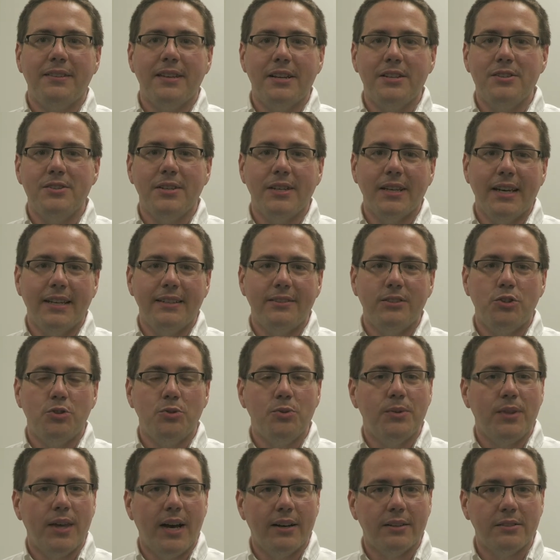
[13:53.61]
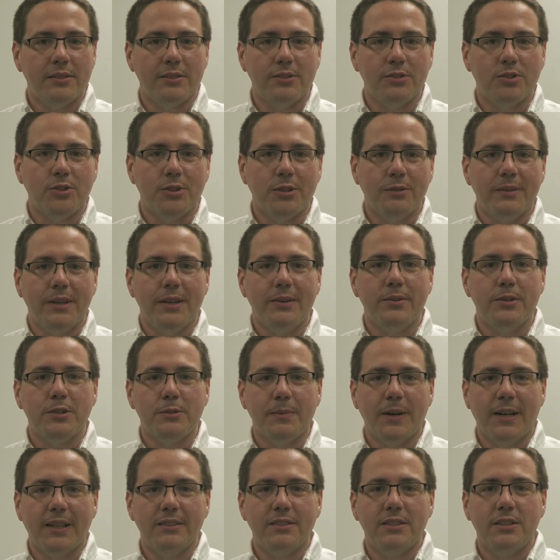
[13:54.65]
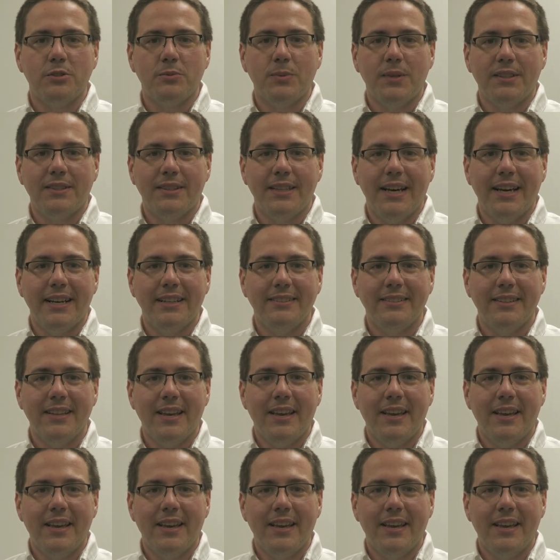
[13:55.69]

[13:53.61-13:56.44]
and you get 2,000 survey responses with that.